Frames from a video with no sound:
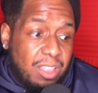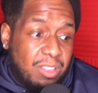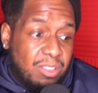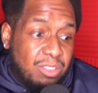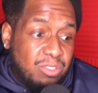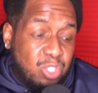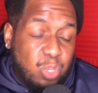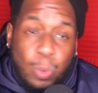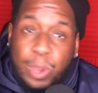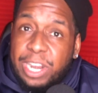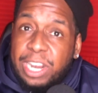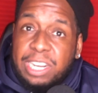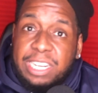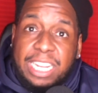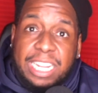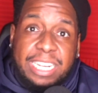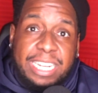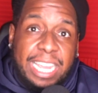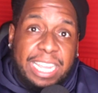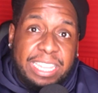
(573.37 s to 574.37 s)
Twitter
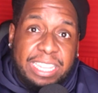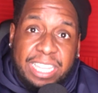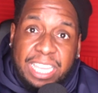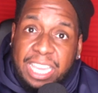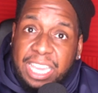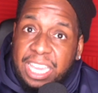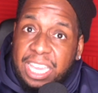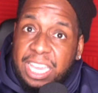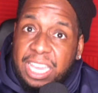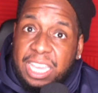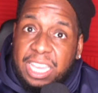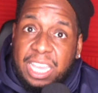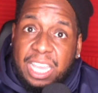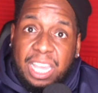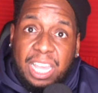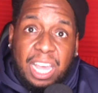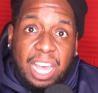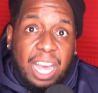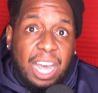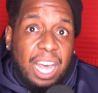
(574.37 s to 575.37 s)
did their thing.
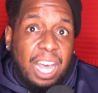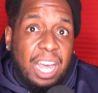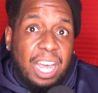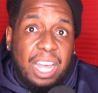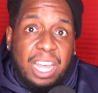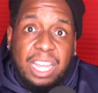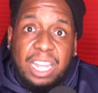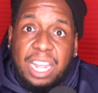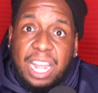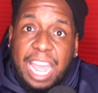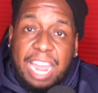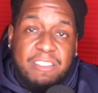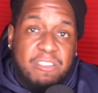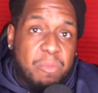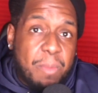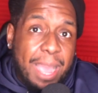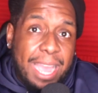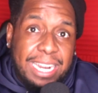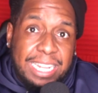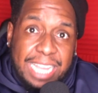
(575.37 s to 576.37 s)

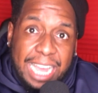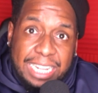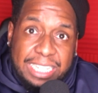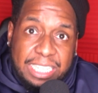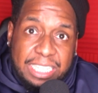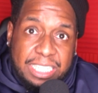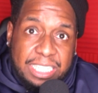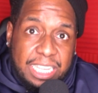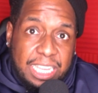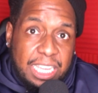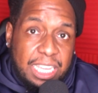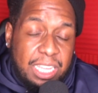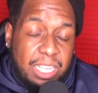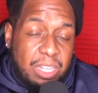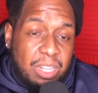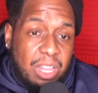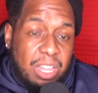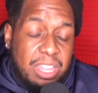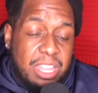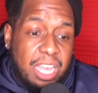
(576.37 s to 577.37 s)
Everybody got to see
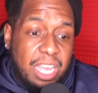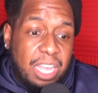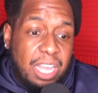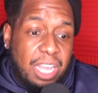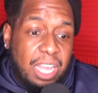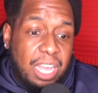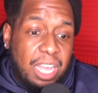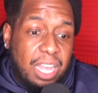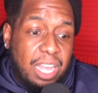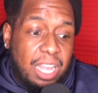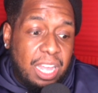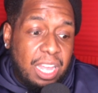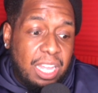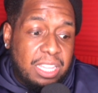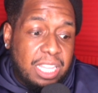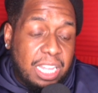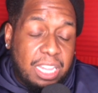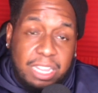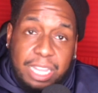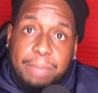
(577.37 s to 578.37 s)

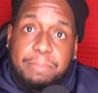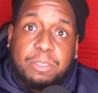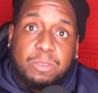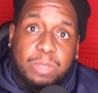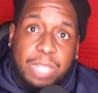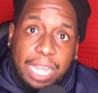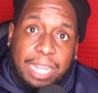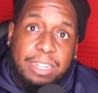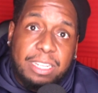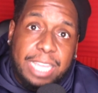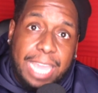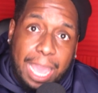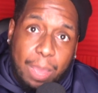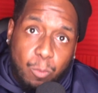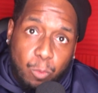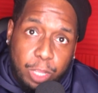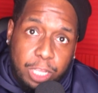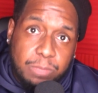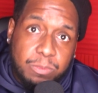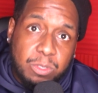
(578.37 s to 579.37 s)
the clips that Katt
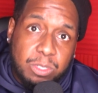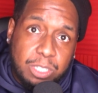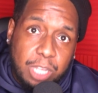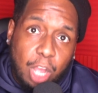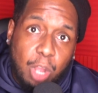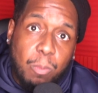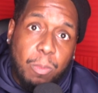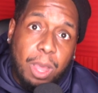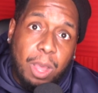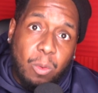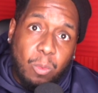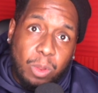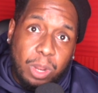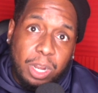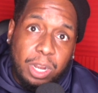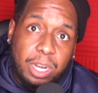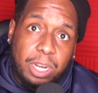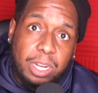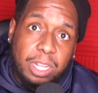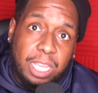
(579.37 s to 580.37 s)
Williams was talking about,
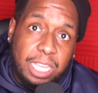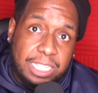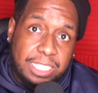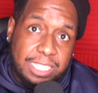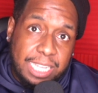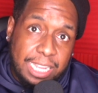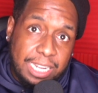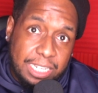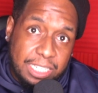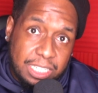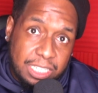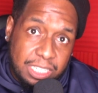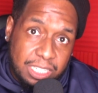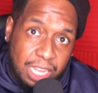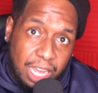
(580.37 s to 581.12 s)
where he's saying